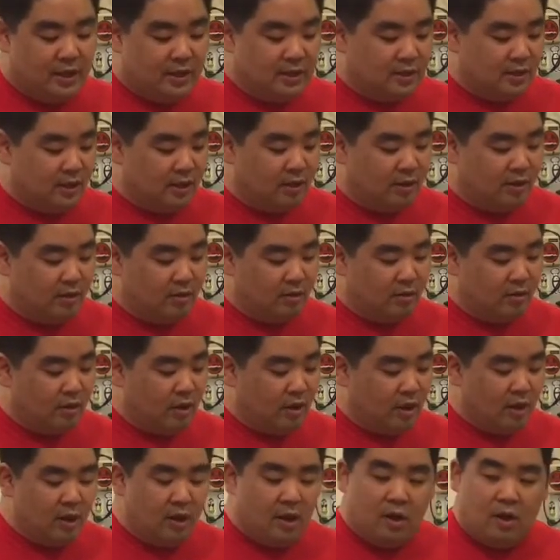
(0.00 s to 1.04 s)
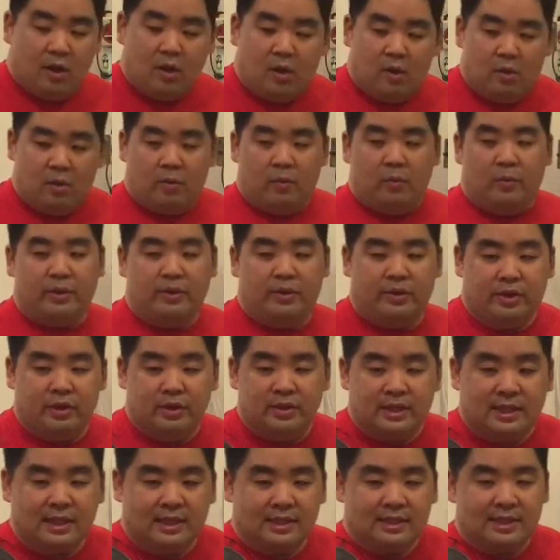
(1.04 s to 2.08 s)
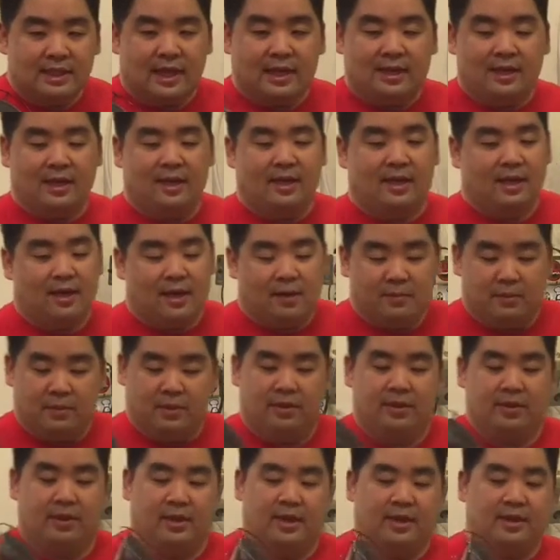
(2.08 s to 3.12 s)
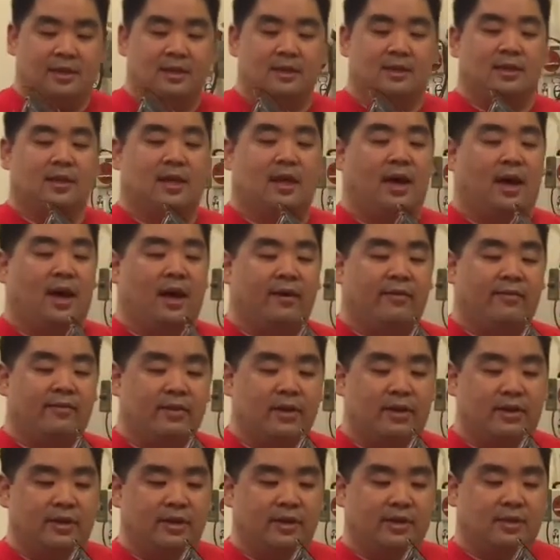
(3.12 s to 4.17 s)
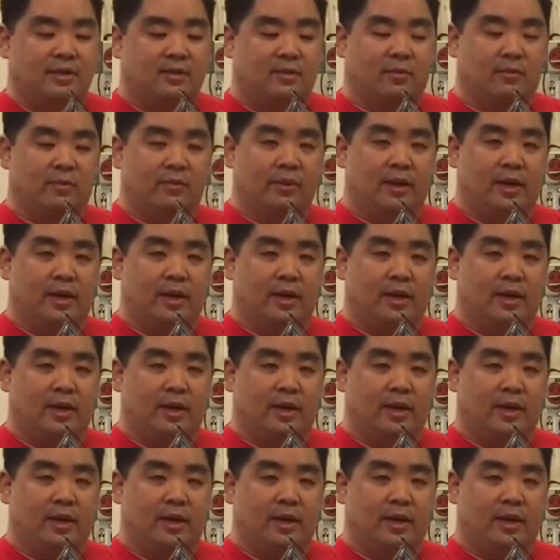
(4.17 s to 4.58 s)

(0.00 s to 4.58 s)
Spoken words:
So when you're using this technique, a couple of things I've noticed